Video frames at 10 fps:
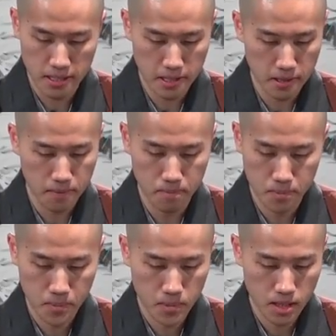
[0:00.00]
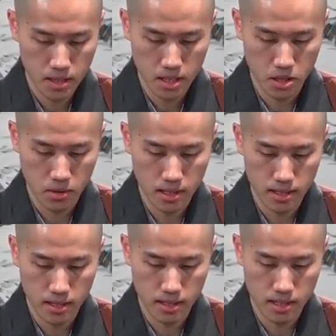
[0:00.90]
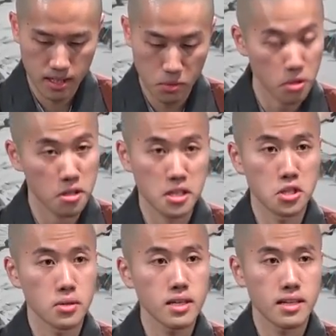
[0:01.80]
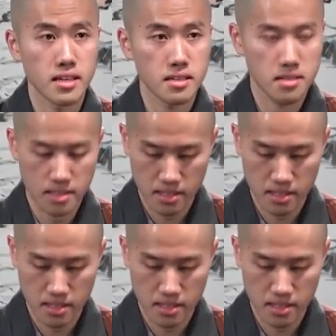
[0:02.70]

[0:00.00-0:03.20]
I will look into it, and